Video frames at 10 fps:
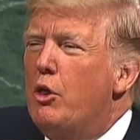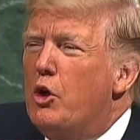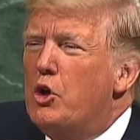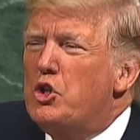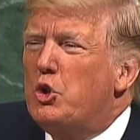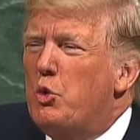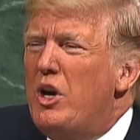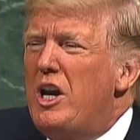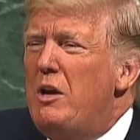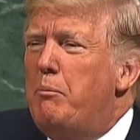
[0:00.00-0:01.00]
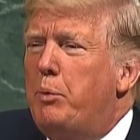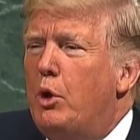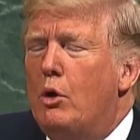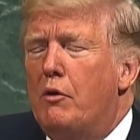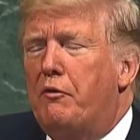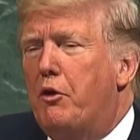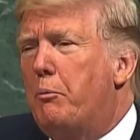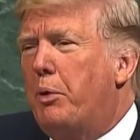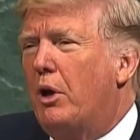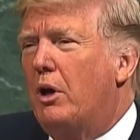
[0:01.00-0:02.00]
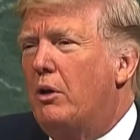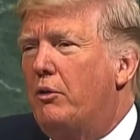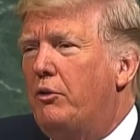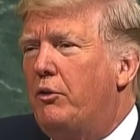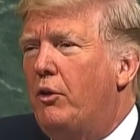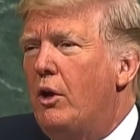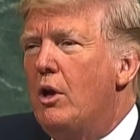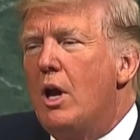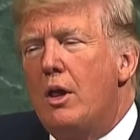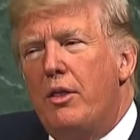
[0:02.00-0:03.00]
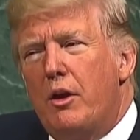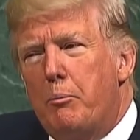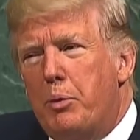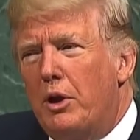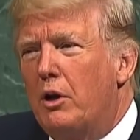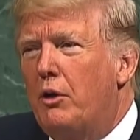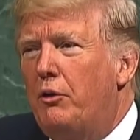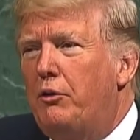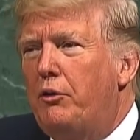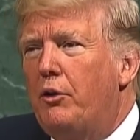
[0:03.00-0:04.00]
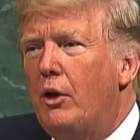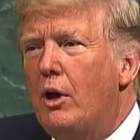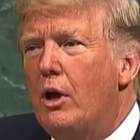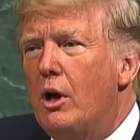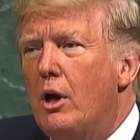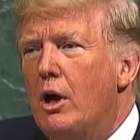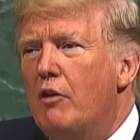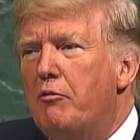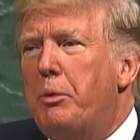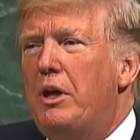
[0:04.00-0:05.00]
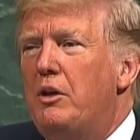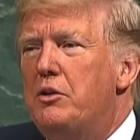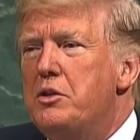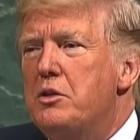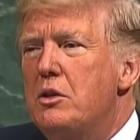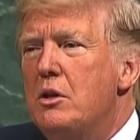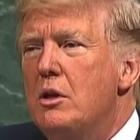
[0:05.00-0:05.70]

Those 3 beautiful pillars, they're pillars of peace,